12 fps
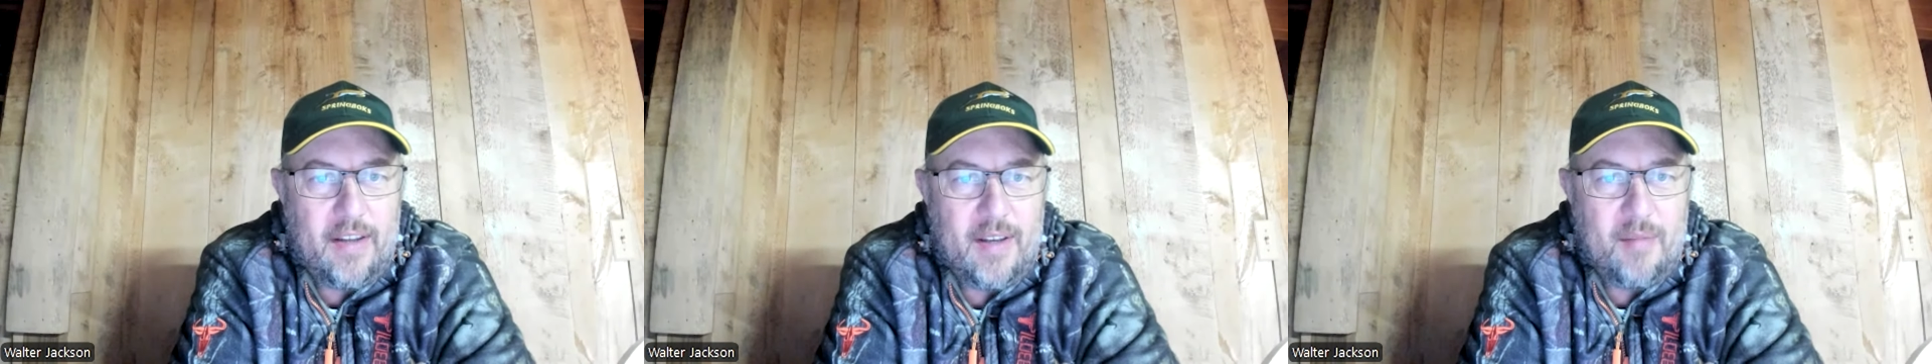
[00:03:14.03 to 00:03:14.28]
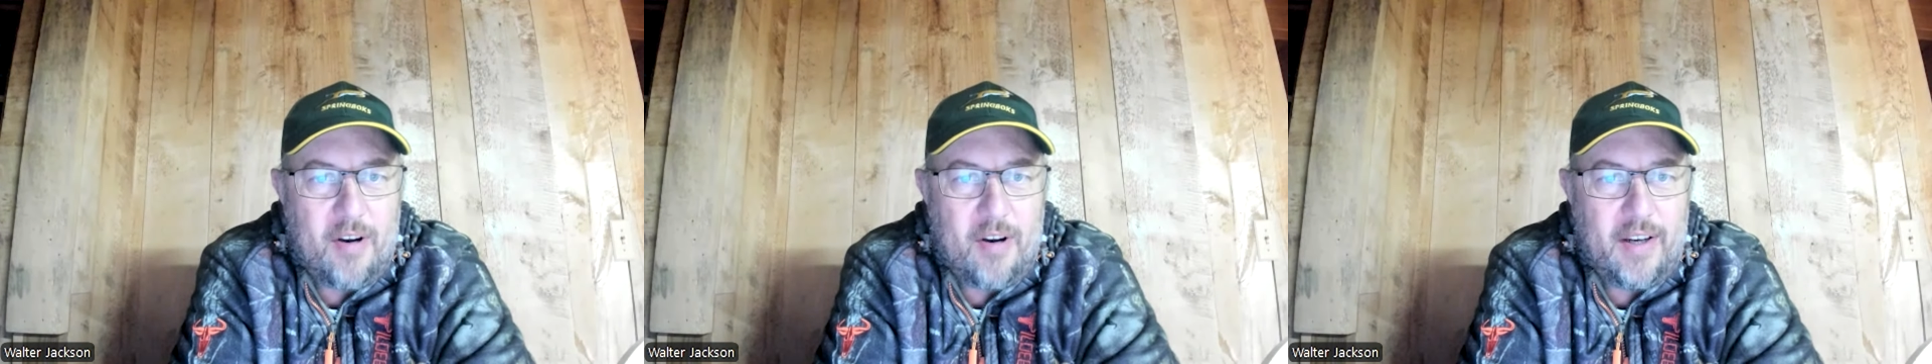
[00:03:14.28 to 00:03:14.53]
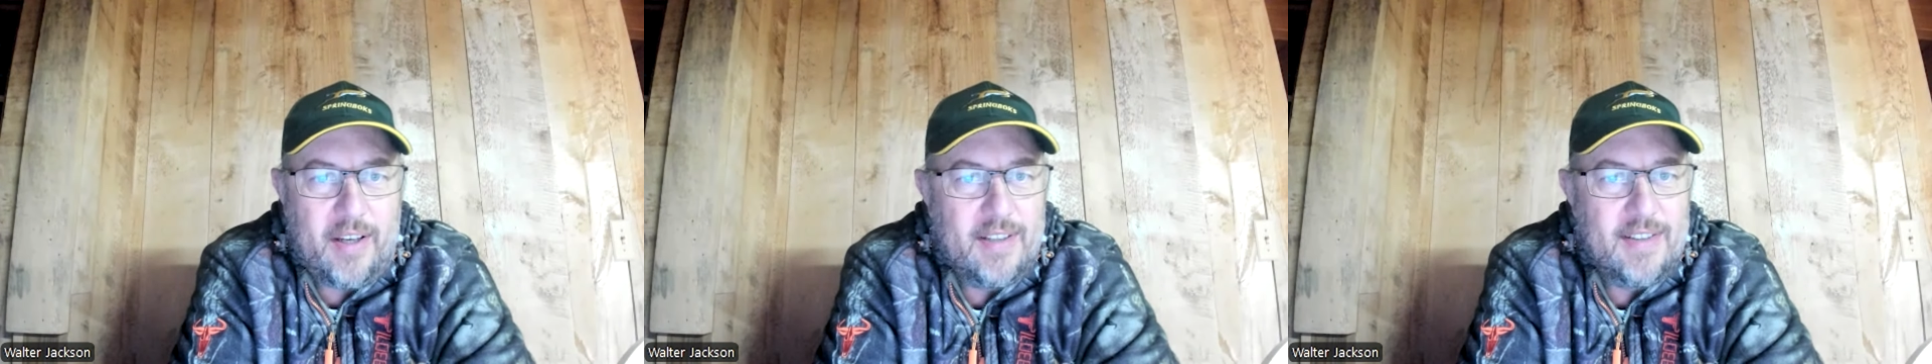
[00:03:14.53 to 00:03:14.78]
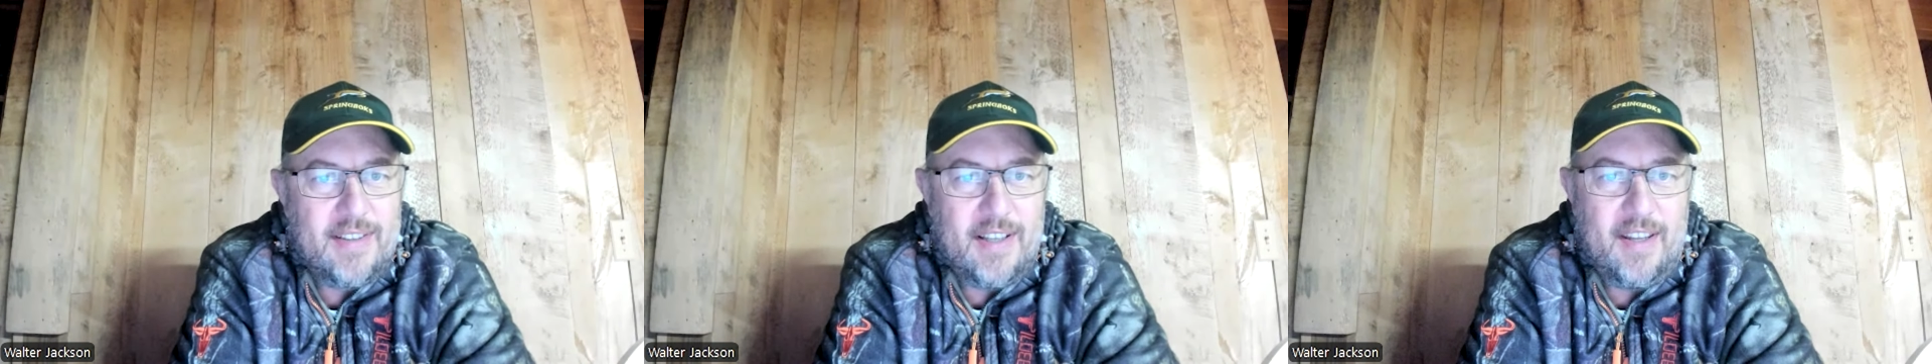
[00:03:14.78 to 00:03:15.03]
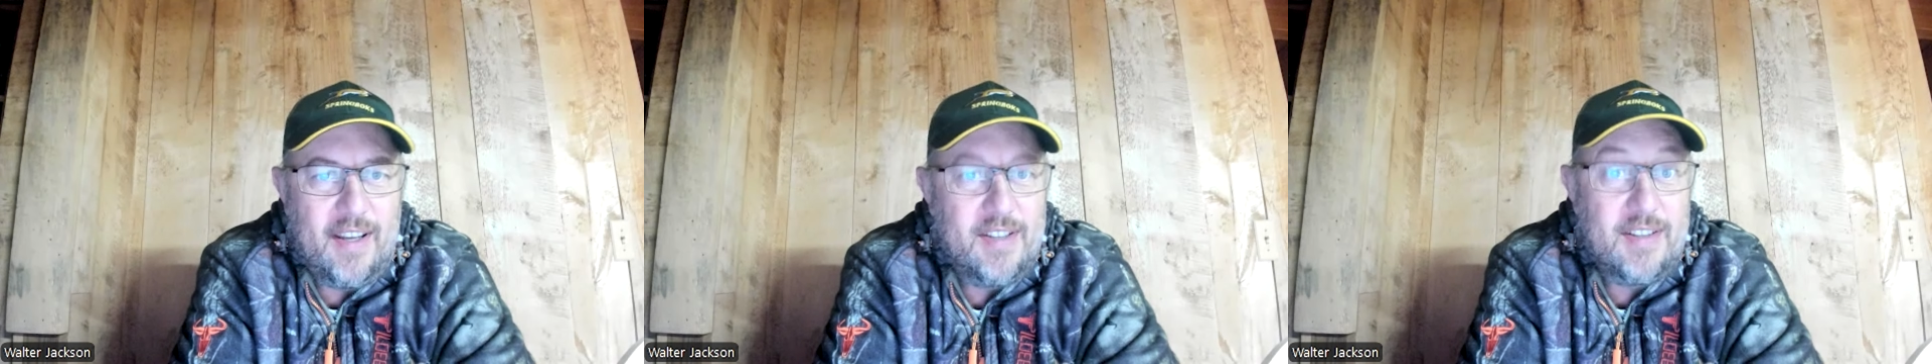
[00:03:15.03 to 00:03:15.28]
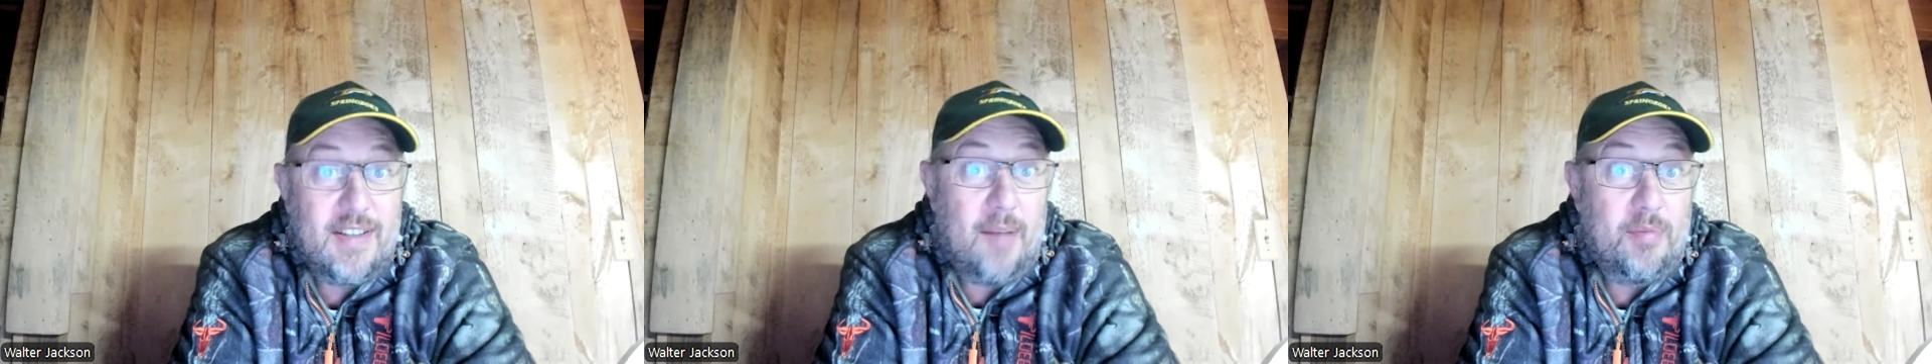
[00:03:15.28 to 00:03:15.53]
the Americans, and they
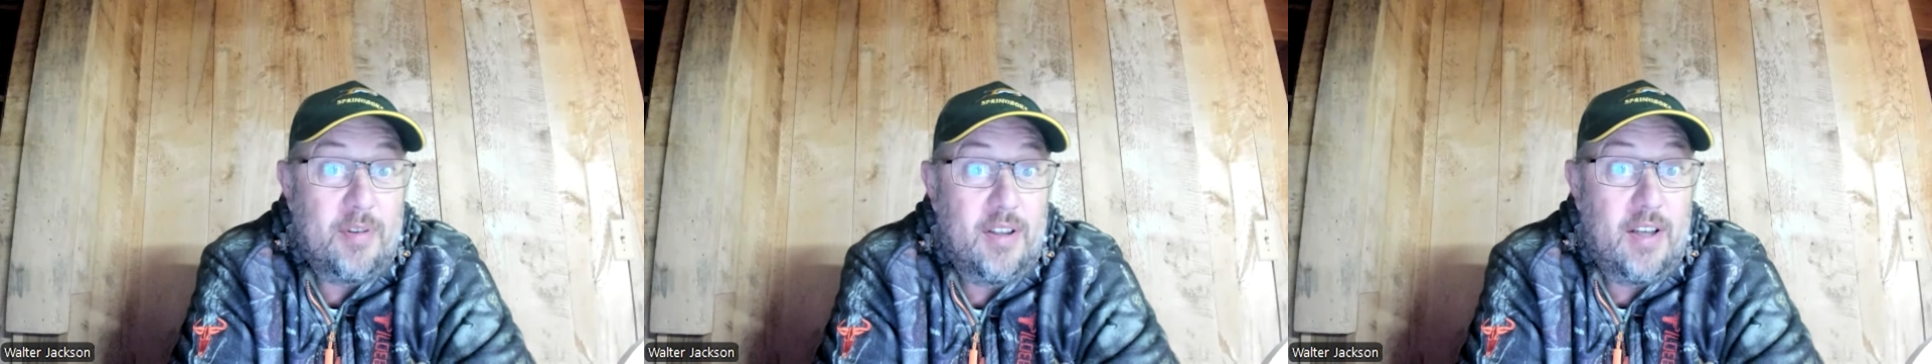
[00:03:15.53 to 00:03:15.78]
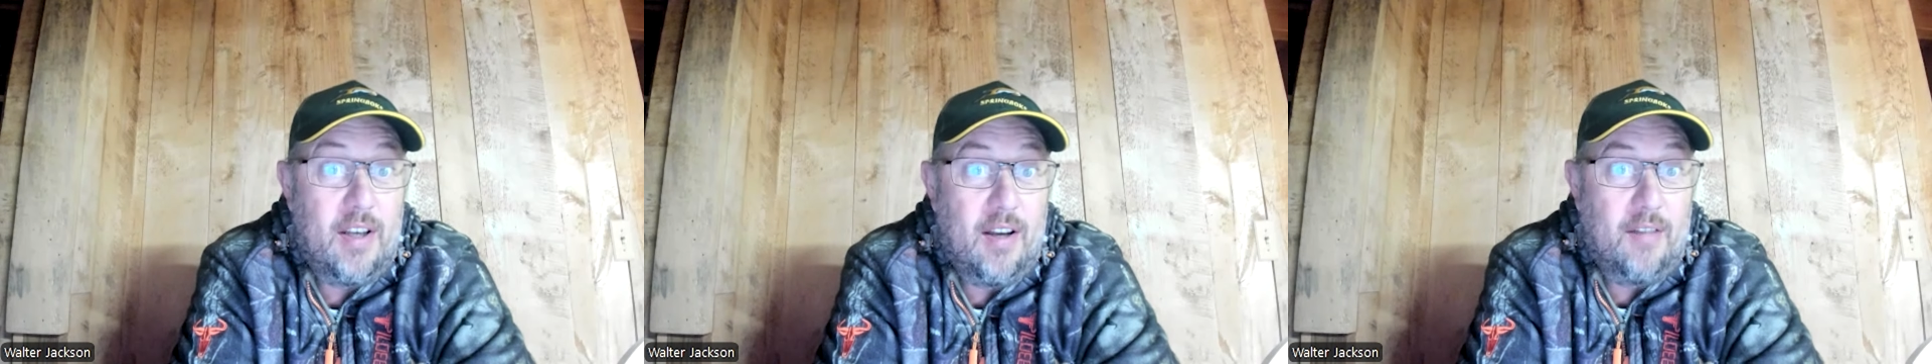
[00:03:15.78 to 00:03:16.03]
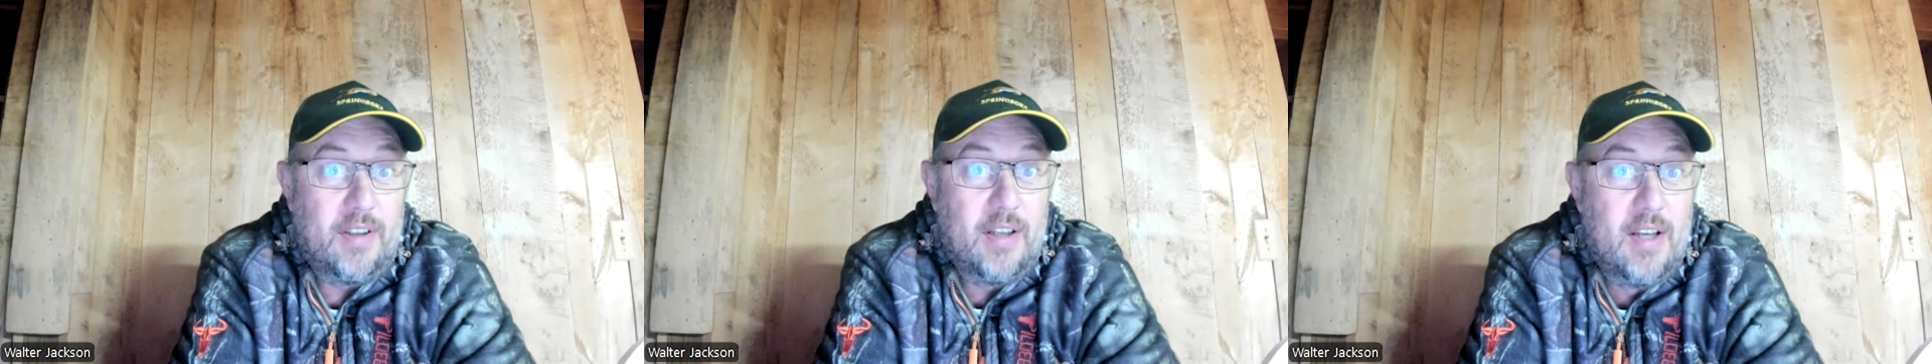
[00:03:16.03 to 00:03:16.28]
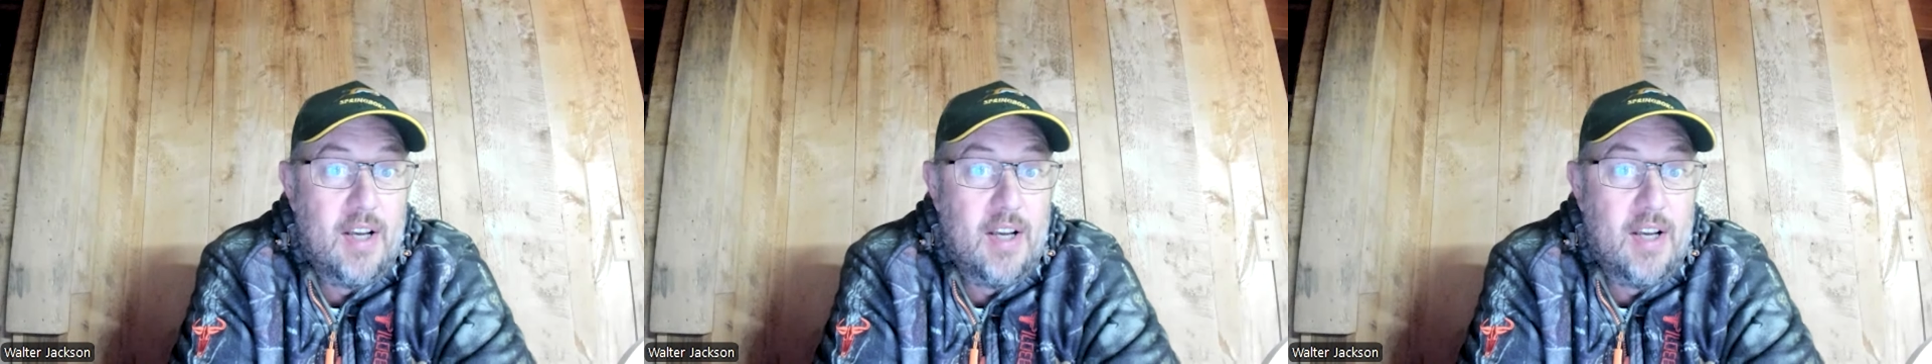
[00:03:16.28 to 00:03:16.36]
just absolutely loved it.